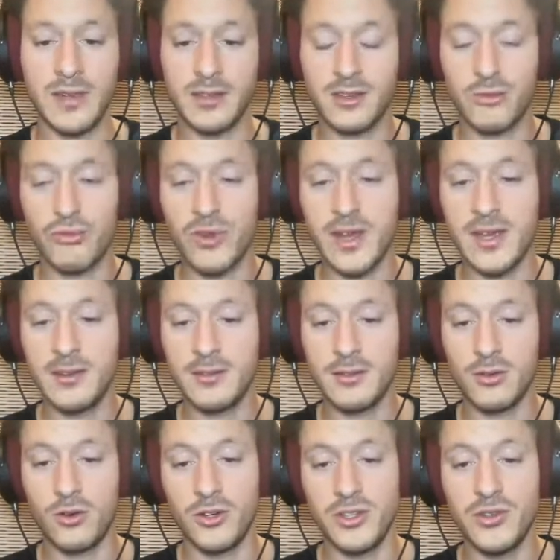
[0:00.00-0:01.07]
create
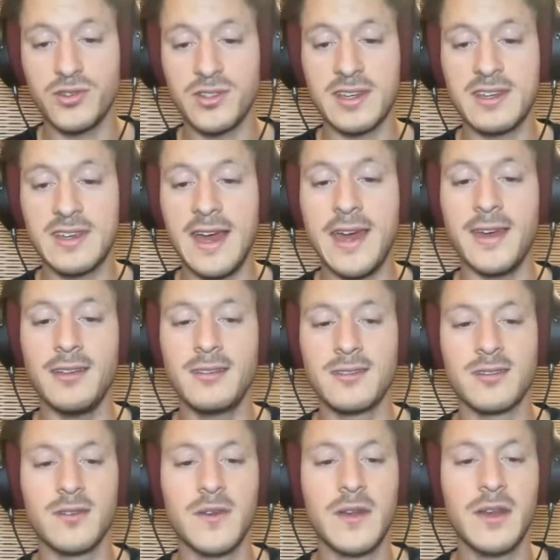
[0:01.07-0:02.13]
or use a gate
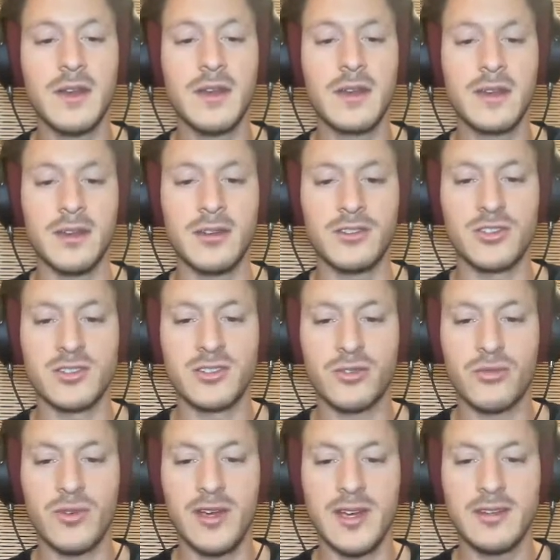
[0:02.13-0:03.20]
and just
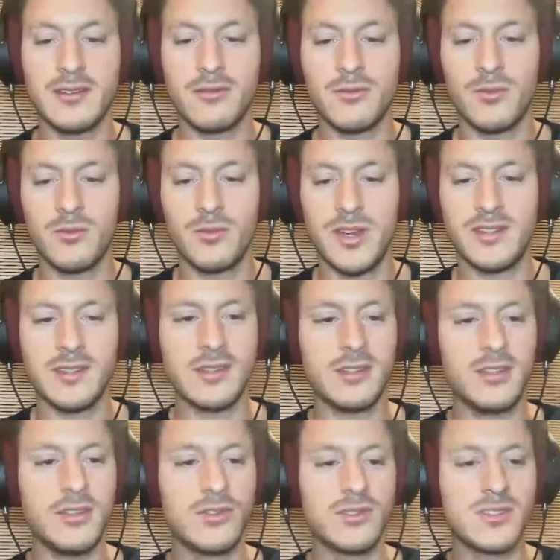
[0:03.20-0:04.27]
basically
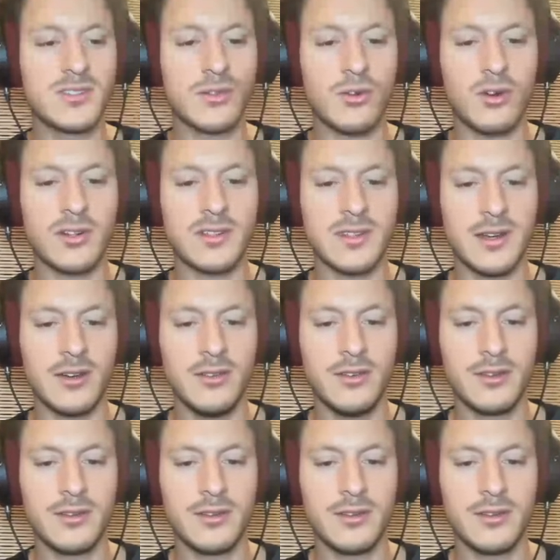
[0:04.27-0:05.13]
use this chord sound,